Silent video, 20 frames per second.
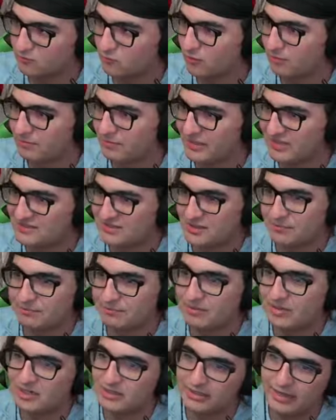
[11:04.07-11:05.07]
what makes them
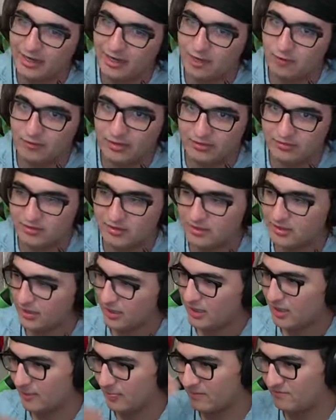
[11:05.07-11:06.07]
big now rather than
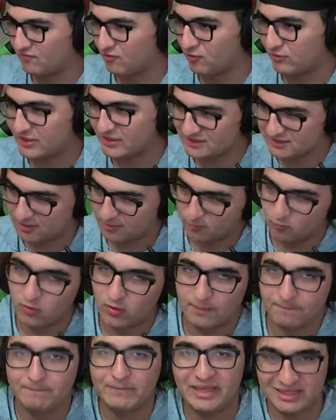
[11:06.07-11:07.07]
focus on
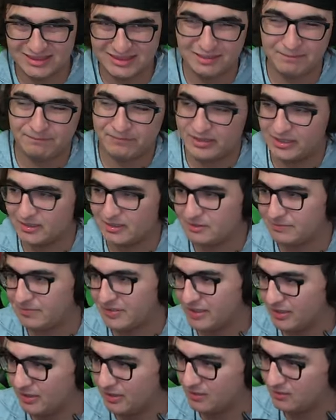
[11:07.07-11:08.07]
what made them big in the
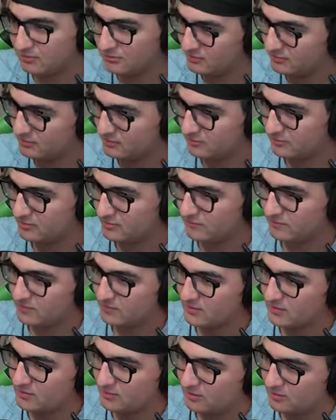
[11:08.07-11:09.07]
beginning
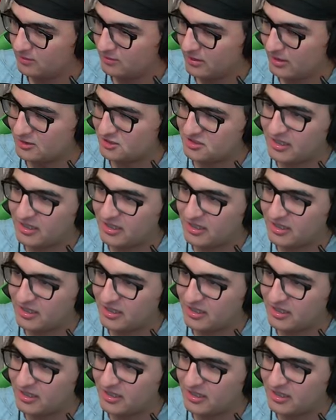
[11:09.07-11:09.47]
and just